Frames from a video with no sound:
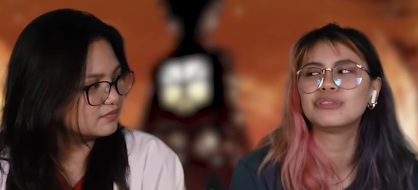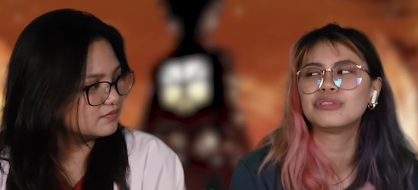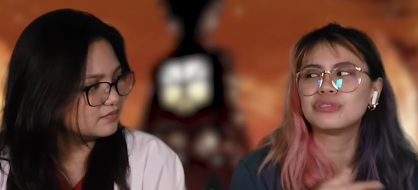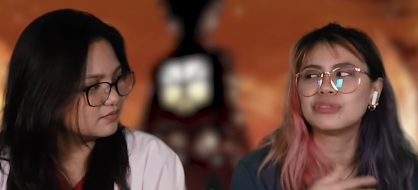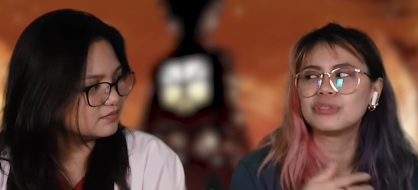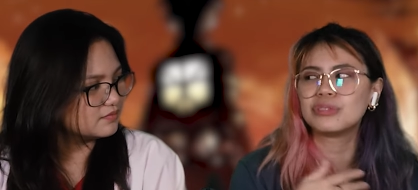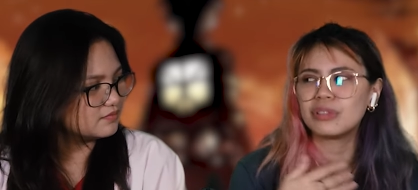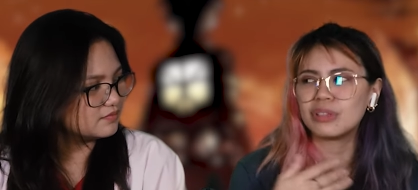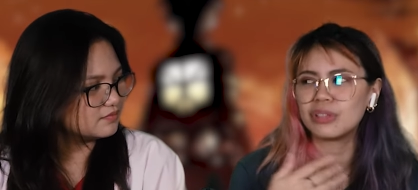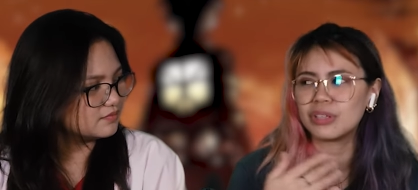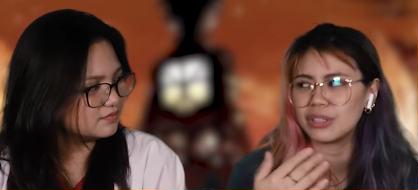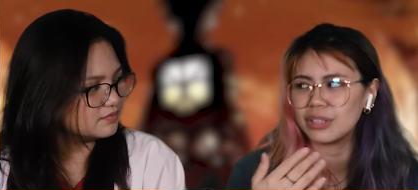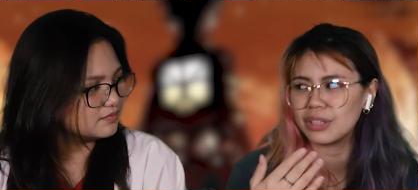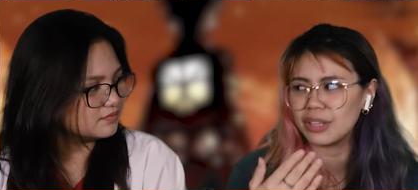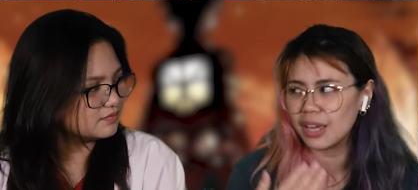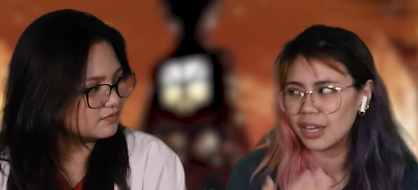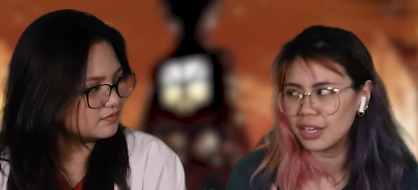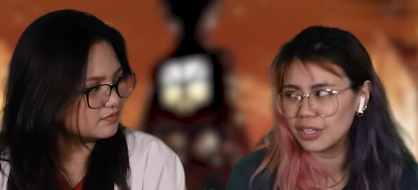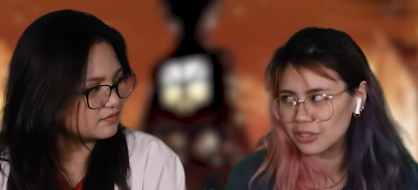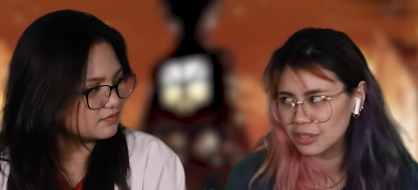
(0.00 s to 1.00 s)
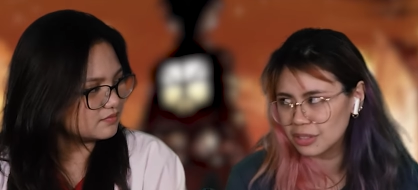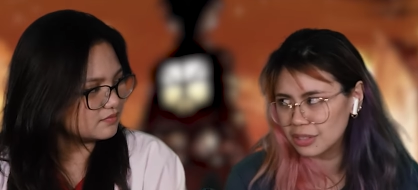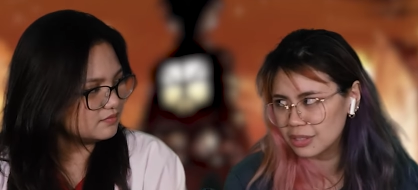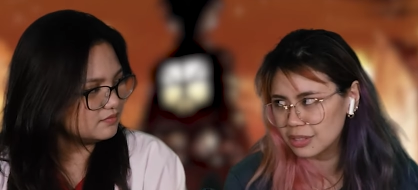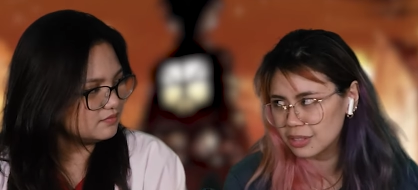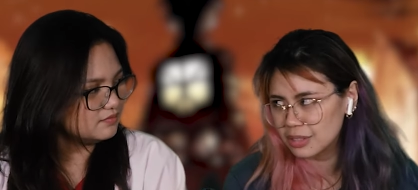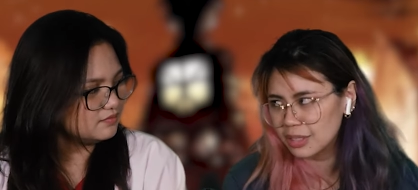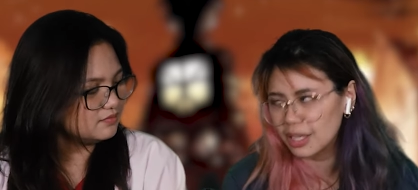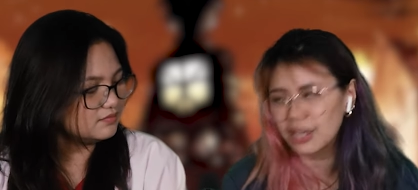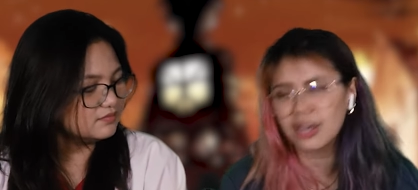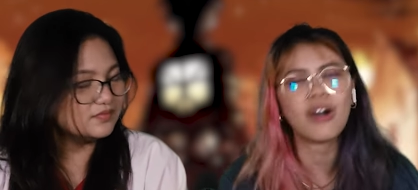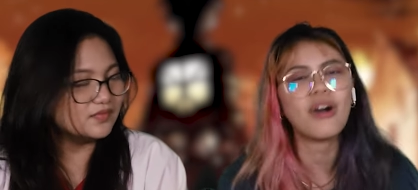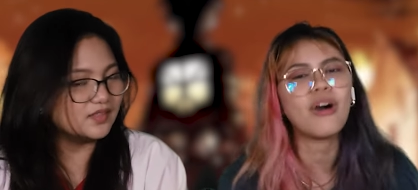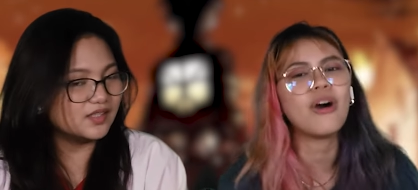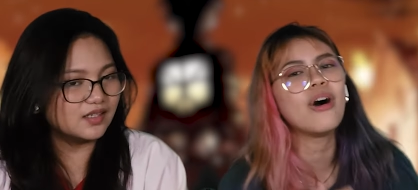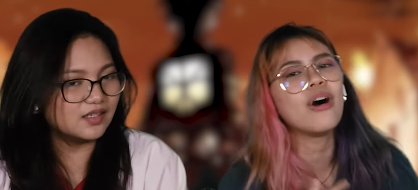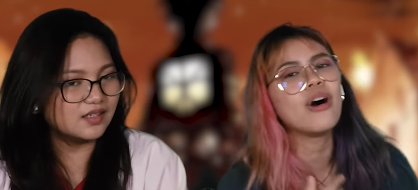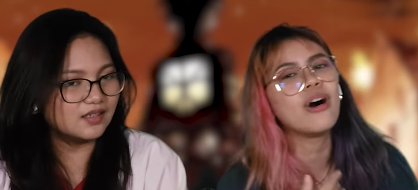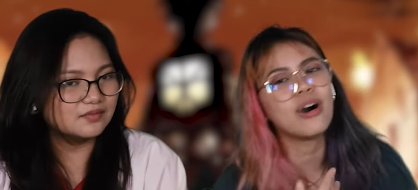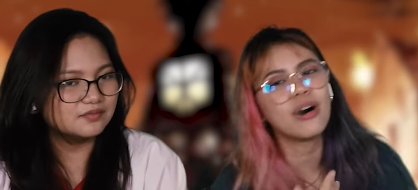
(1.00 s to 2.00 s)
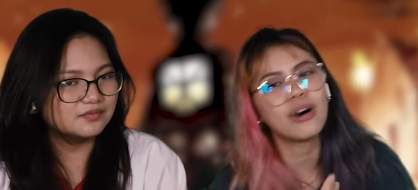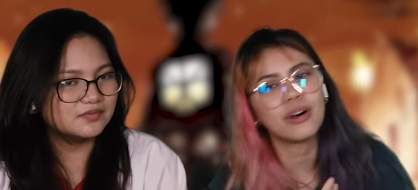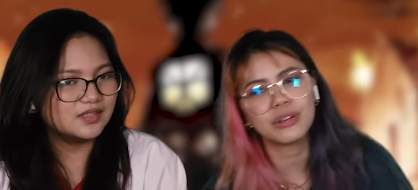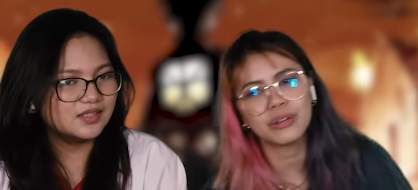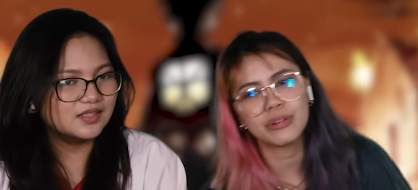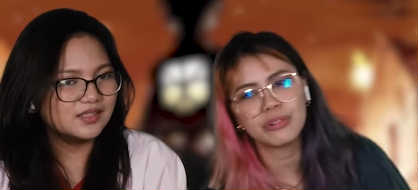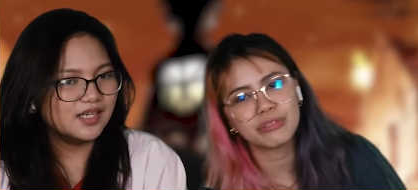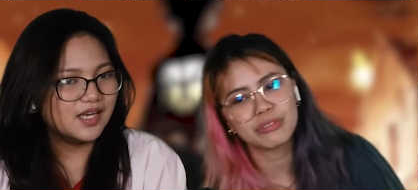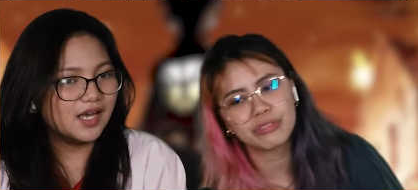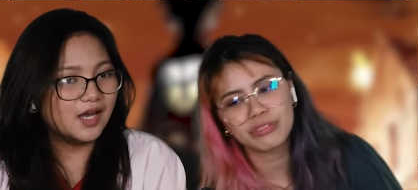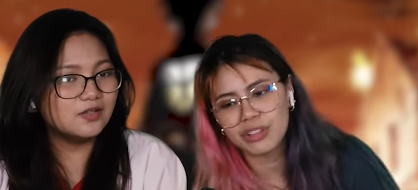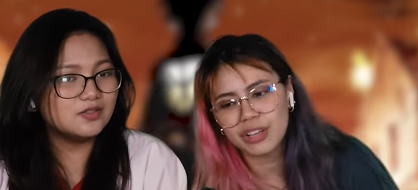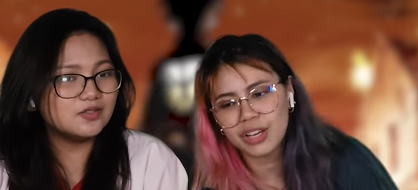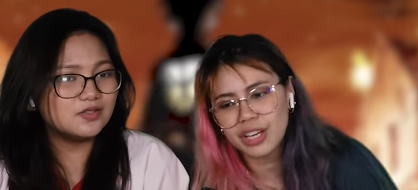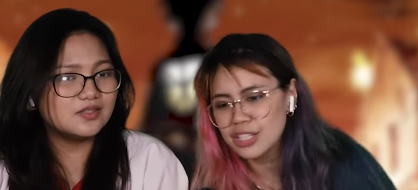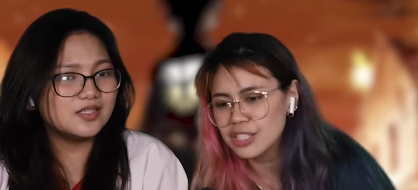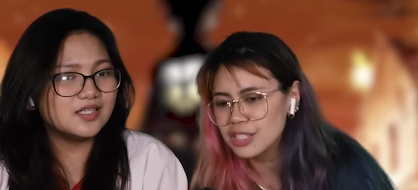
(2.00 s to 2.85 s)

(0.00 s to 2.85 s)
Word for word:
Speaker 1: for the ages, like all of the also Asians.